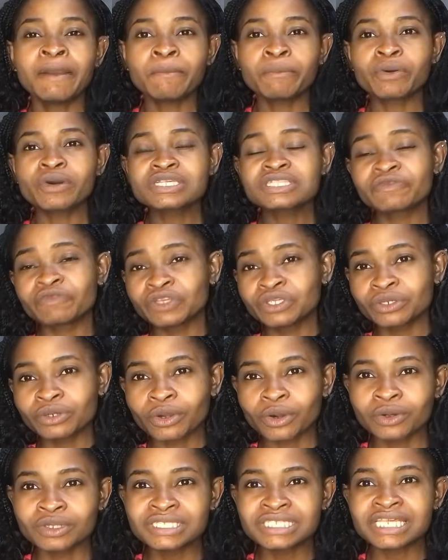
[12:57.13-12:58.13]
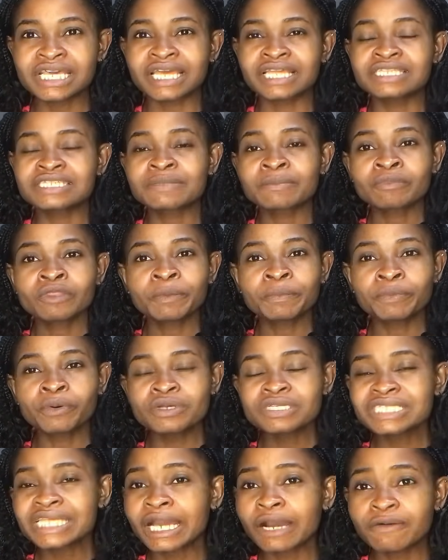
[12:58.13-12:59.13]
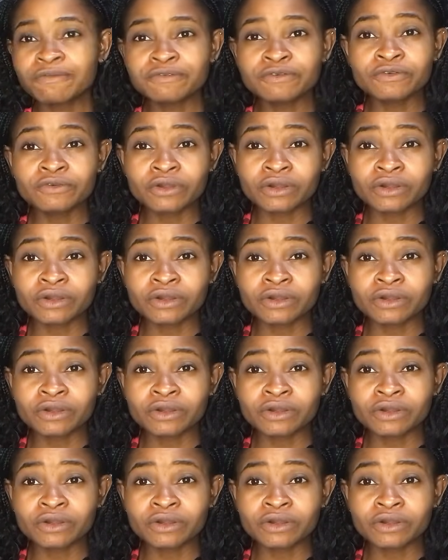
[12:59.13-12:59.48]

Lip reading: Post video content, post helpful